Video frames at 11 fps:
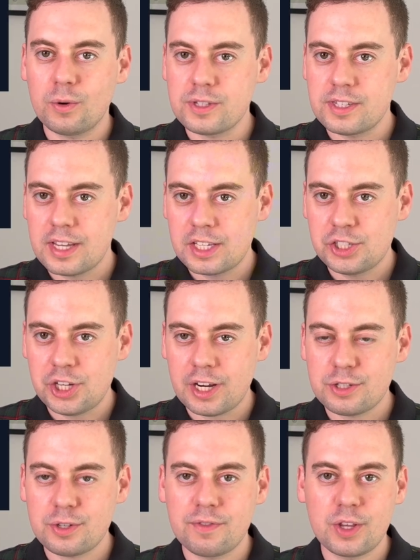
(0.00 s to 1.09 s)
own 6
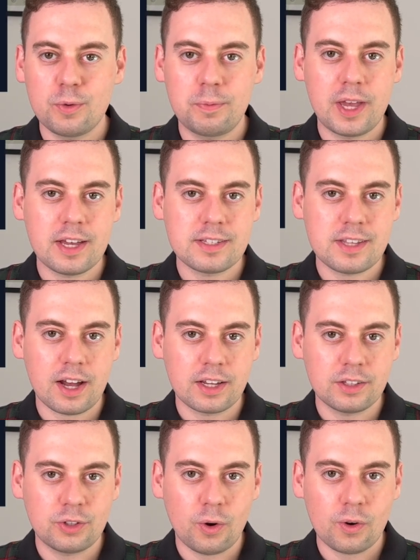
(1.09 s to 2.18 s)
shares of the UPS stock
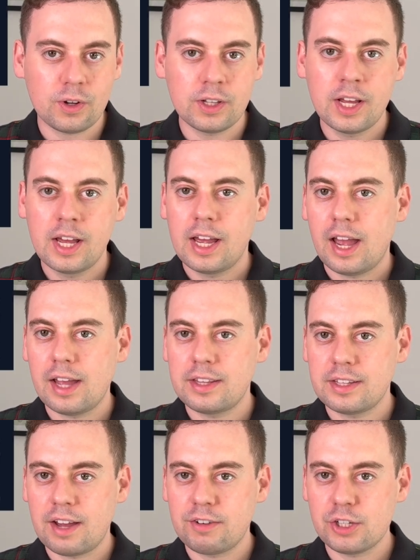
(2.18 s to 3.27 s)
in total
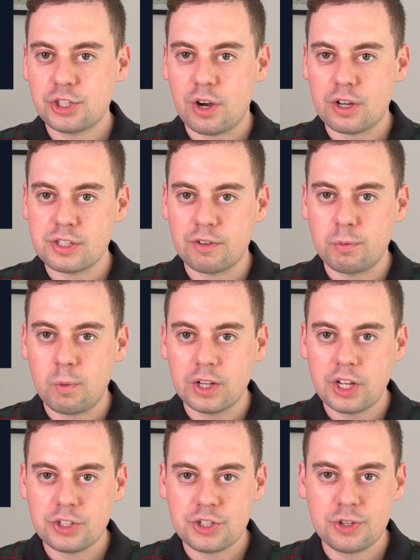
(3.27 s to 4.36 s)
at an average cost of
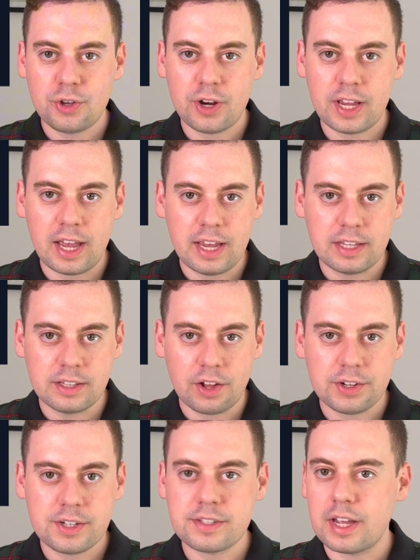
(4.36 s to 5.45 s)

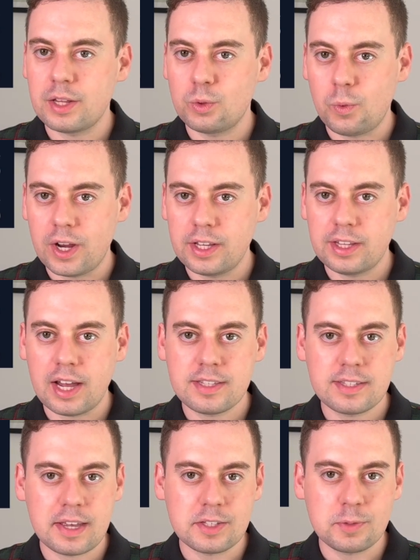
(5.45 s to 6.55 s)

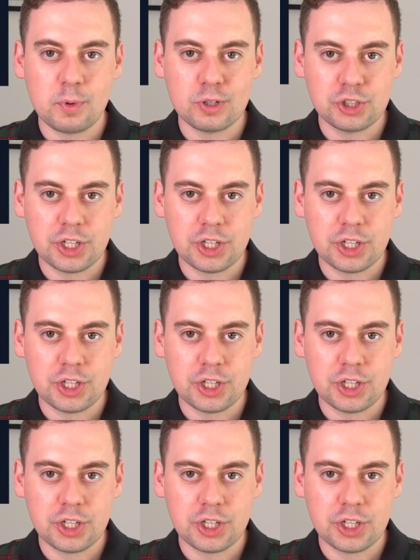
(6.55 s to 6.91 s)
$138.29 per